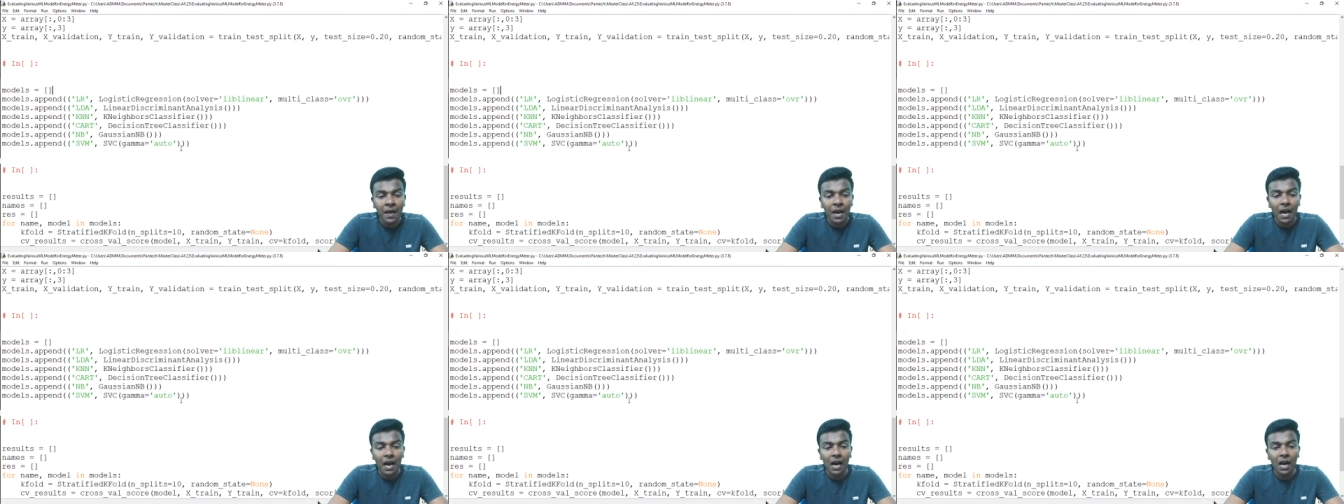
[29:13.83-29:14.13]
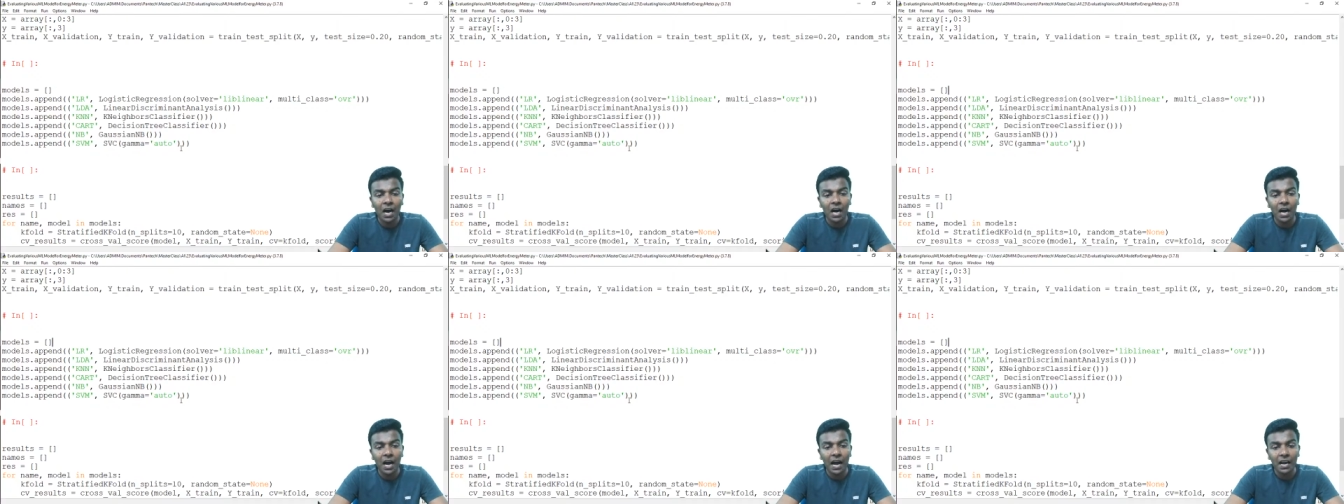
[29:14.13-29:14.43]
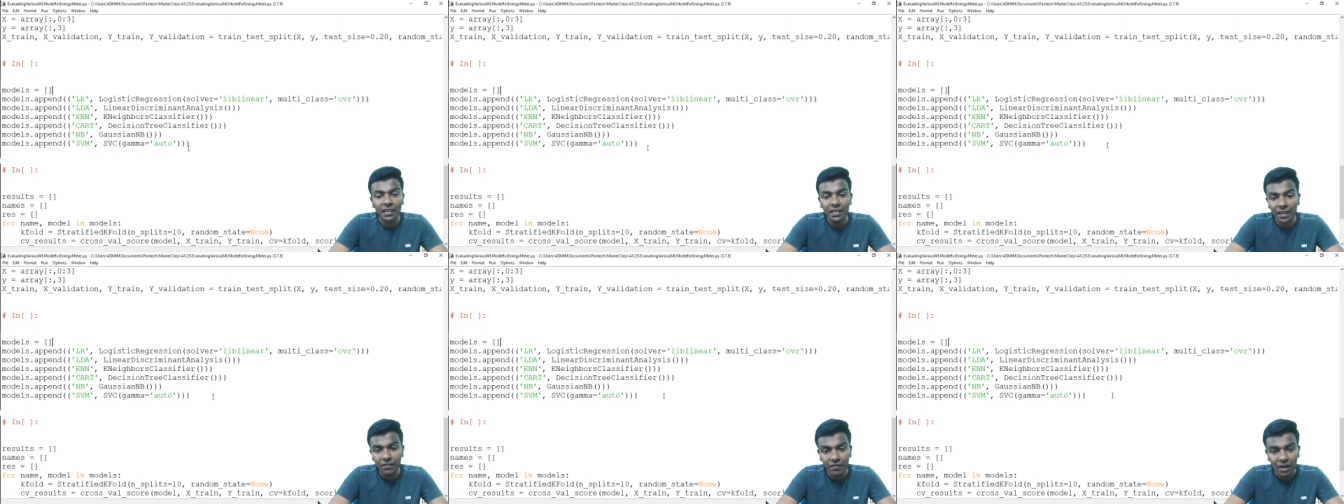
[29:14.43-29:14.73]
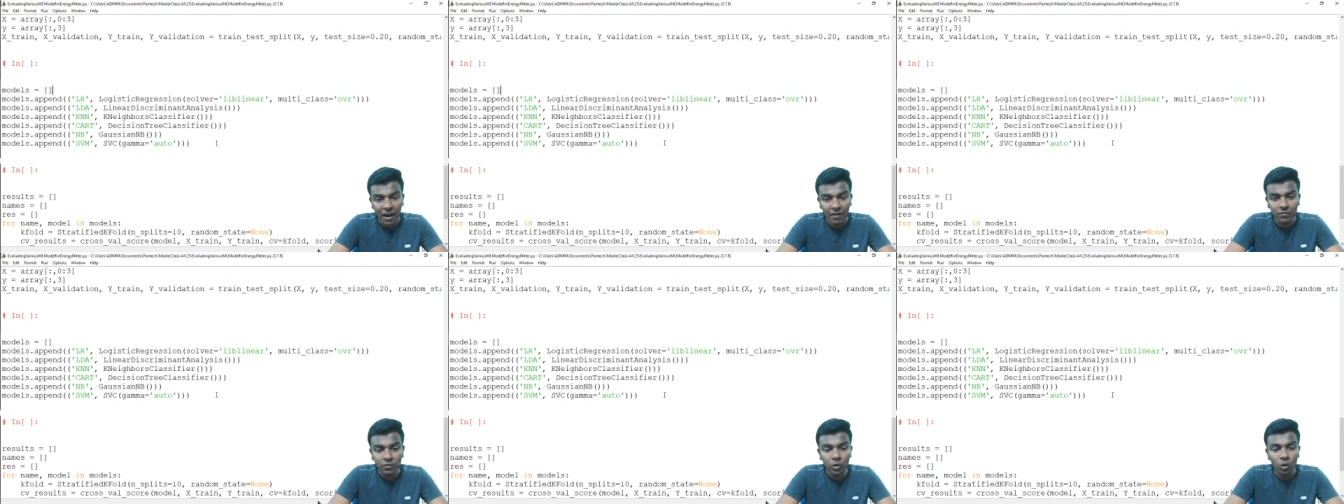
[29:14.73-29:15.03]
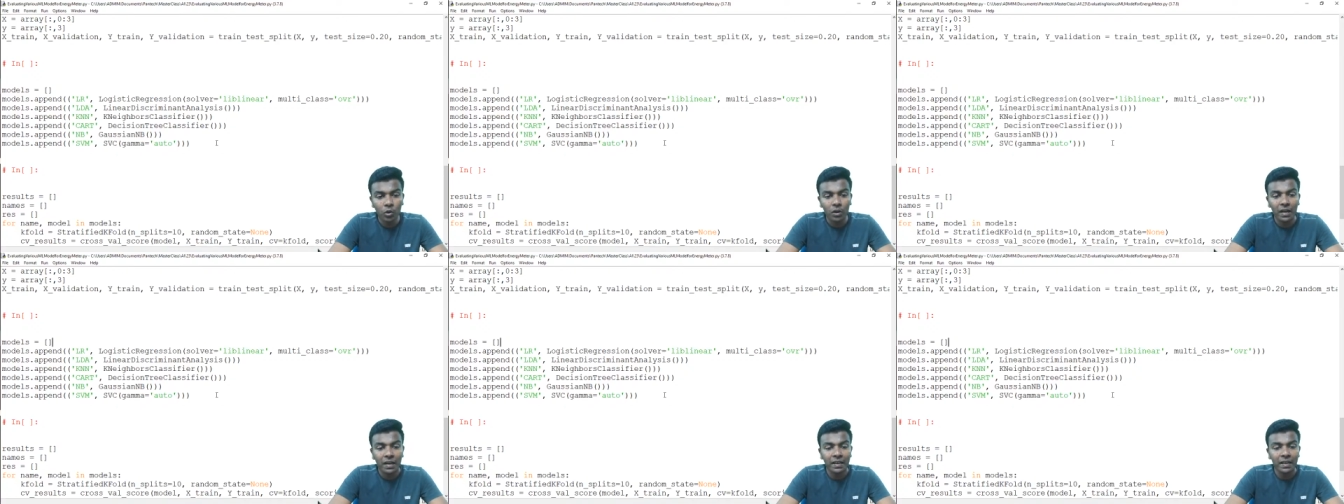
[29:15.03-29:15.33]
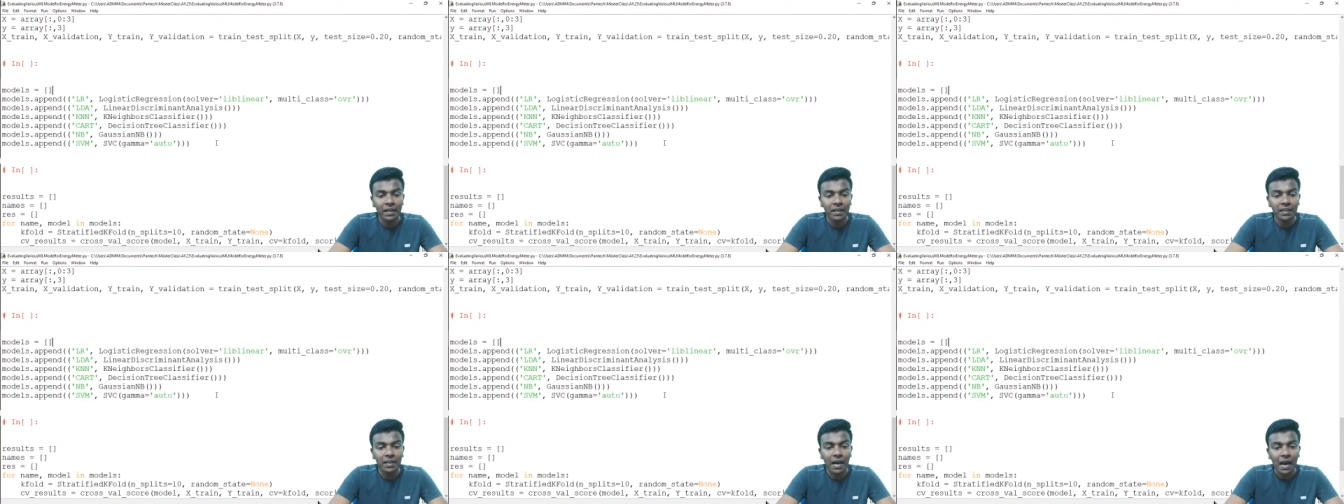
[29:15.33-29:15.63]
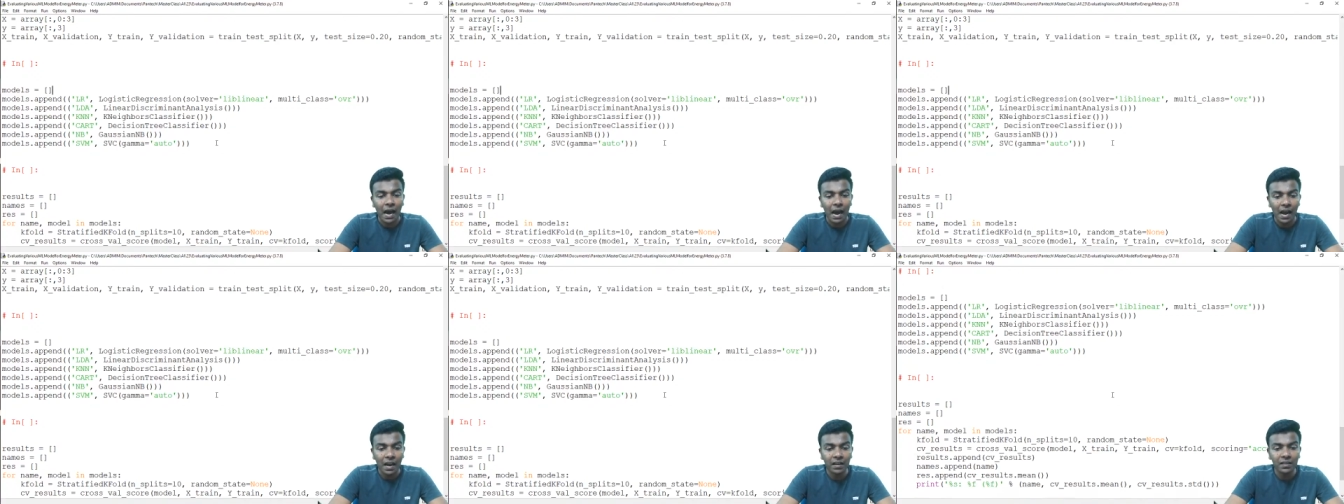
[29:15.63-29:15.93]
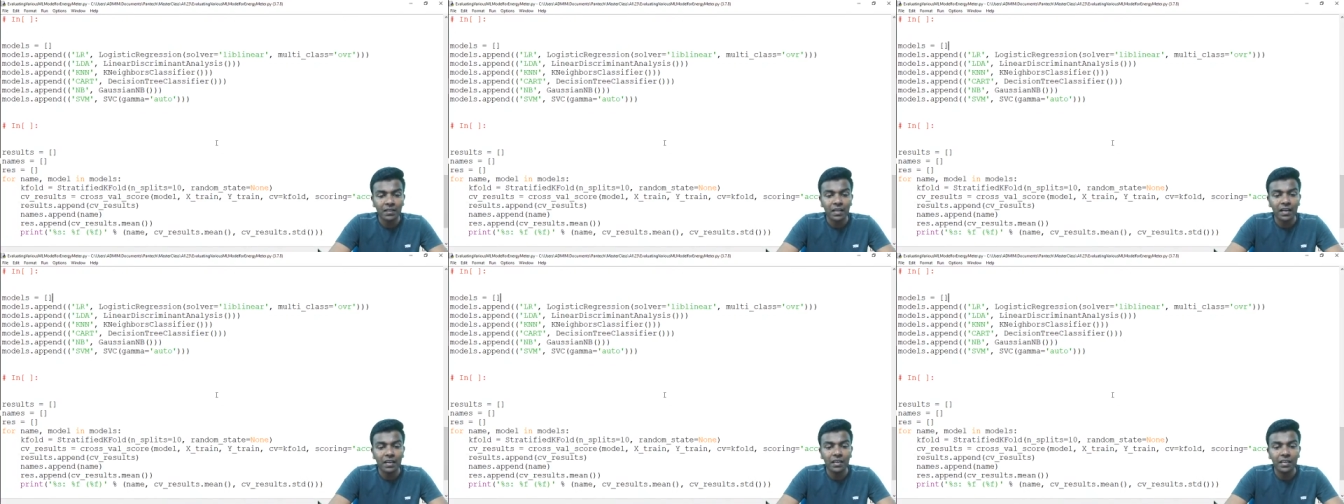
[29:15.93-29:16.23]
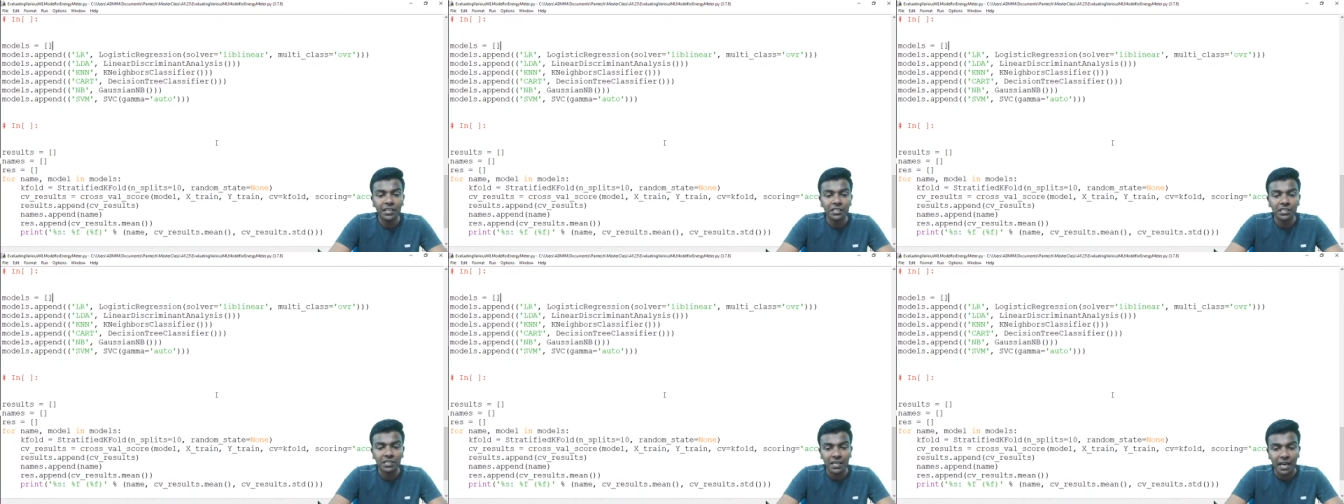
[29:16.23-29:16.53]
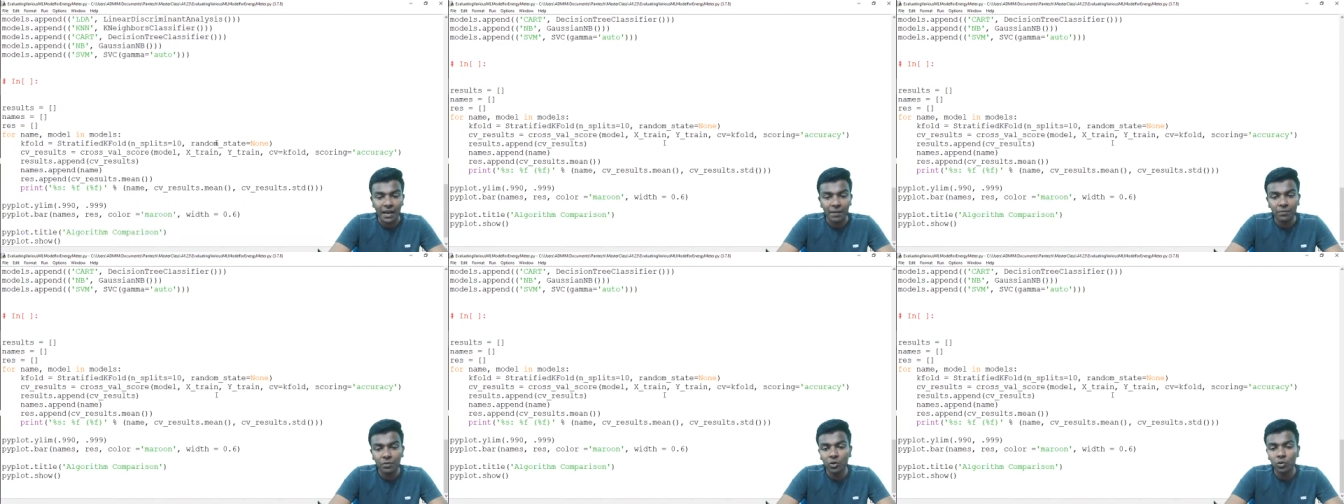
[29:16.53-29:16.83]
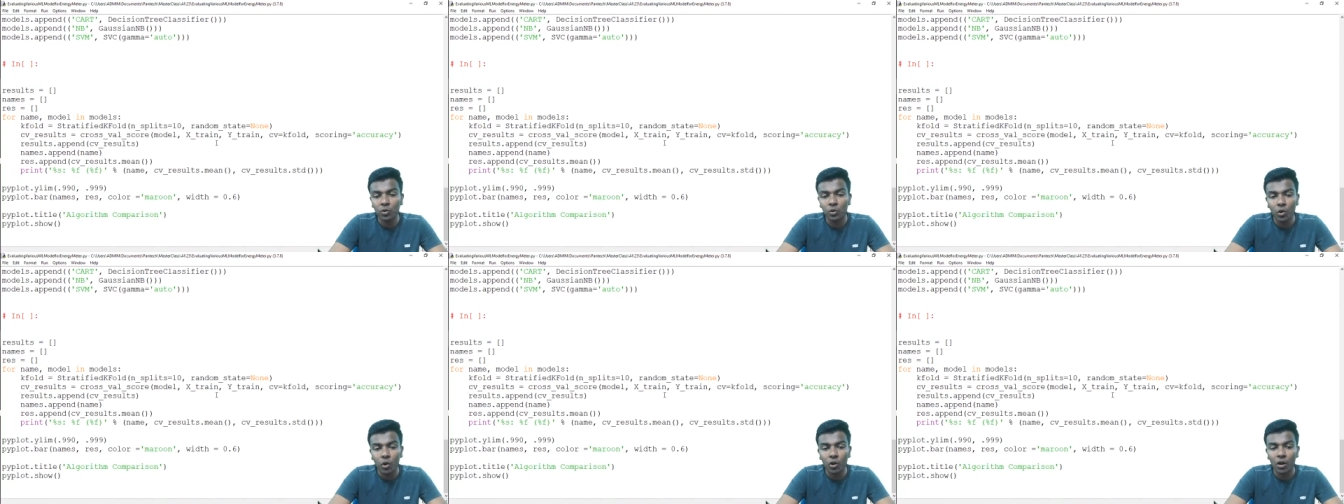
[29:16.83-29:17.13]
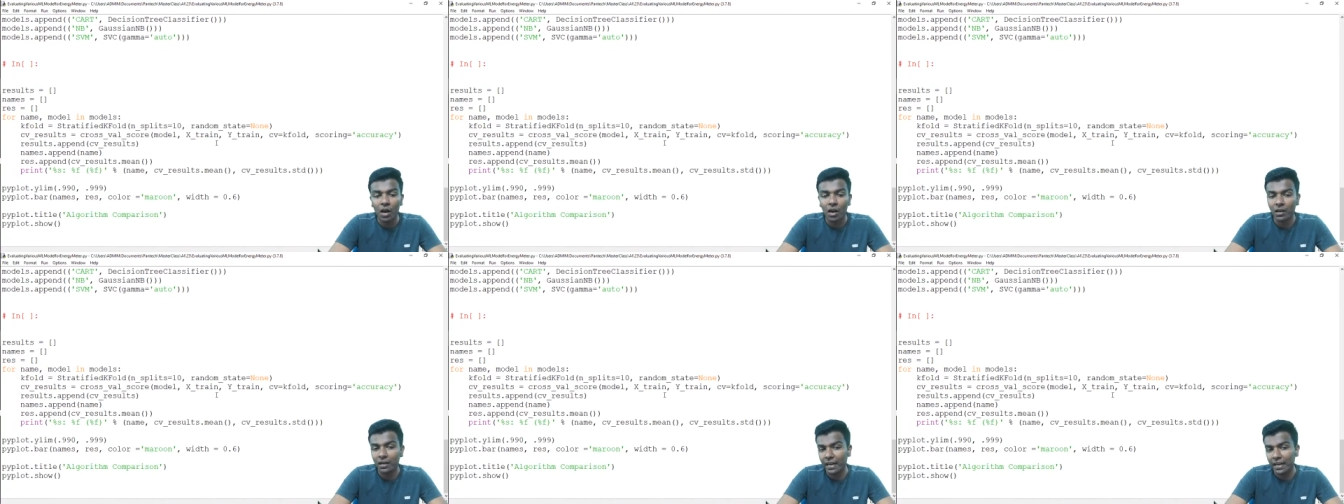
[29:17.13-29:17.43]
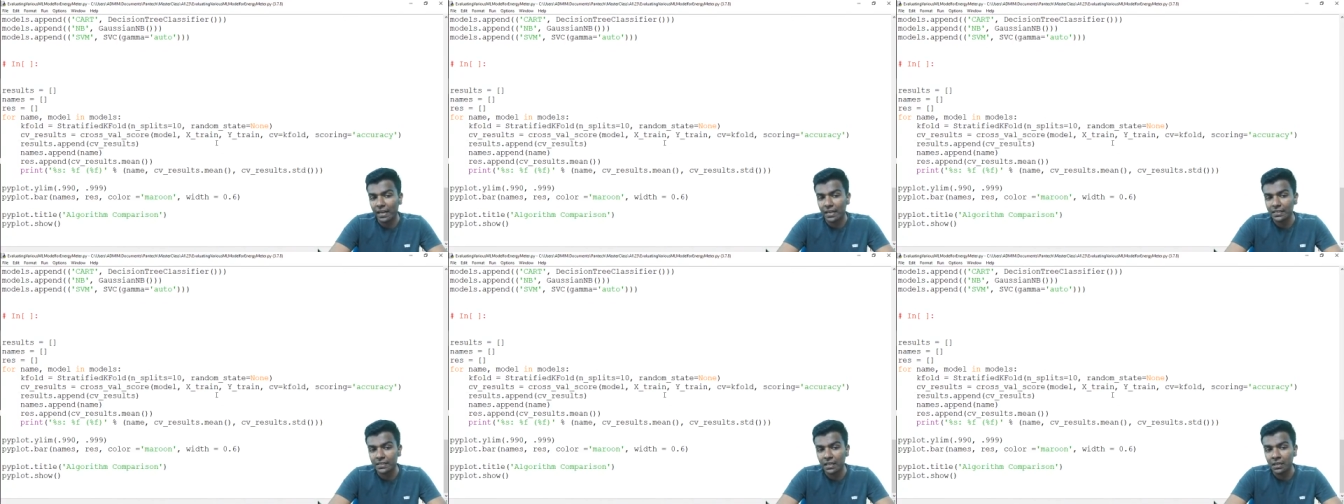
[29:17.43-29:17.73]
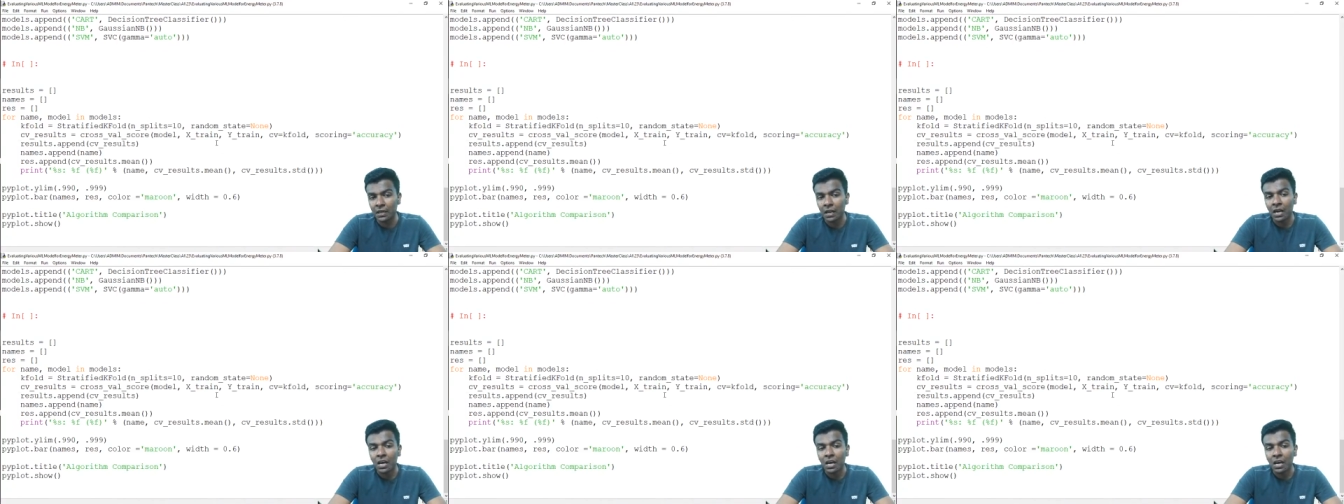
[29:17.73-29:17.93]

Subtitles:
and then we have loaded it, and then it's time to load our data set.